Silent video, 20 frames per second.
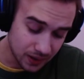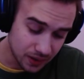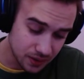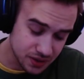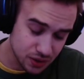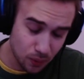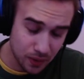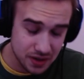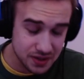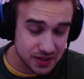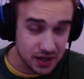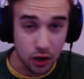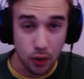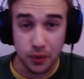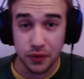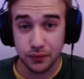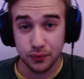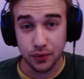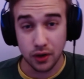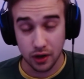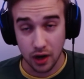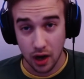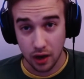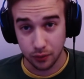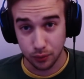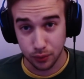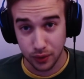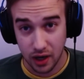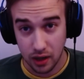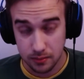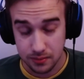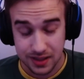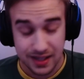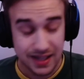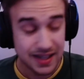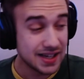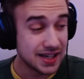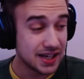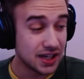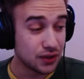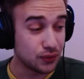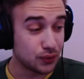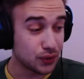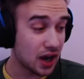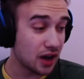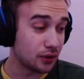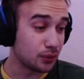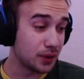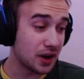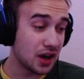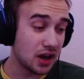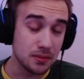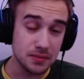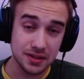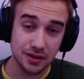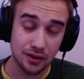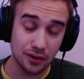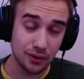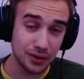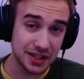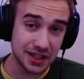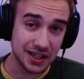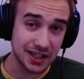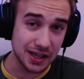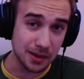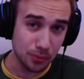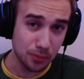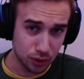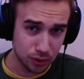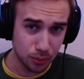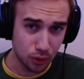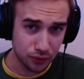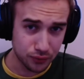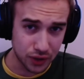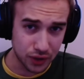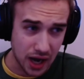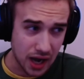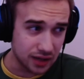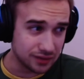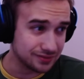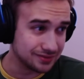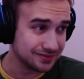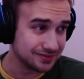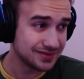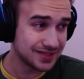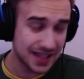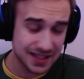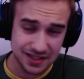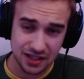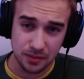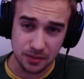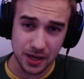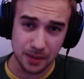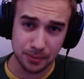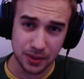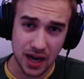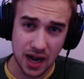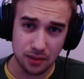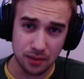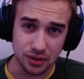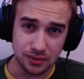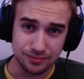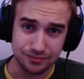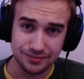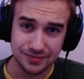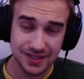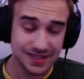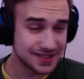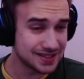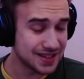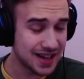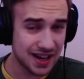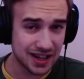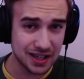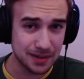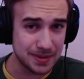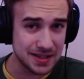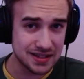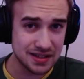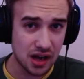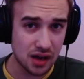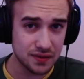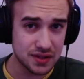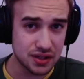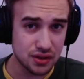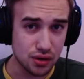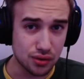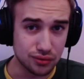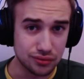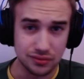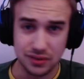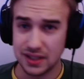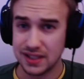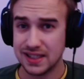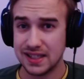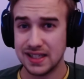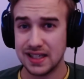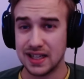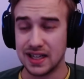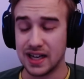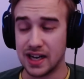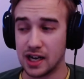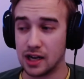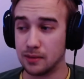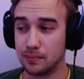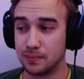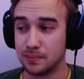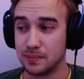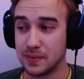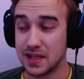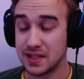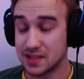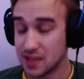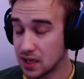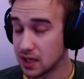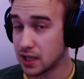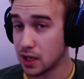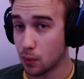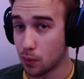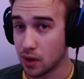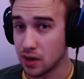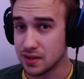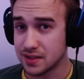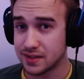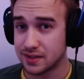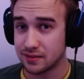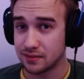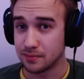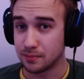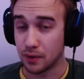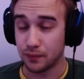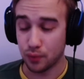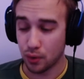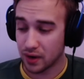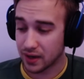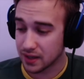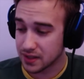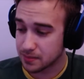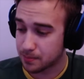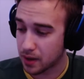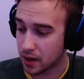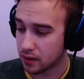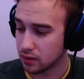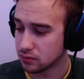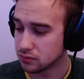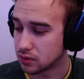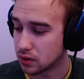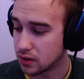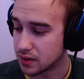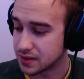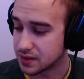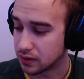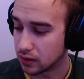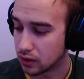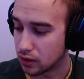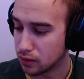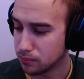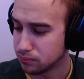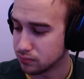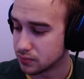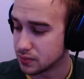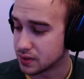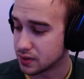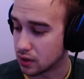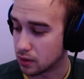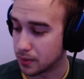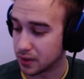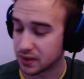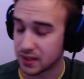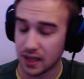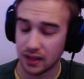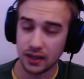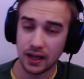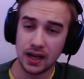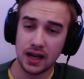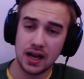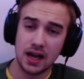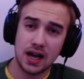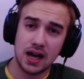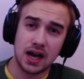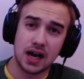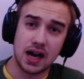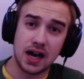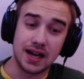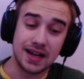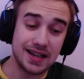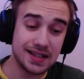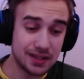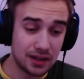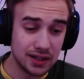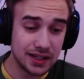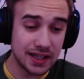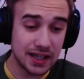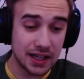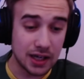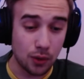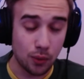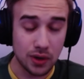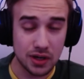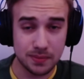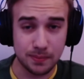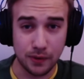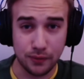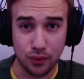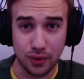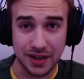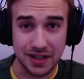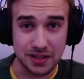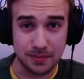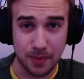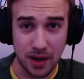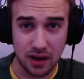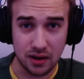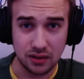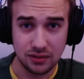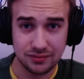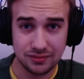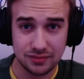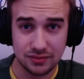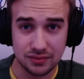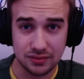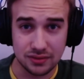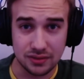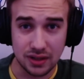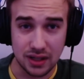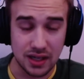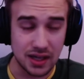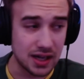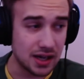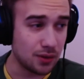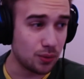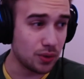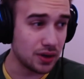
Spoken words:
So where does that go with the Forgotten Realms? The Forgotten Realms are only going to get more and more forgotten. That's going to be a problem. It's not going to be solved soon. It's going to get worse before it gets better. Oh, it's an alarm. Sorry about that. It's only going to get worse before it gets better. And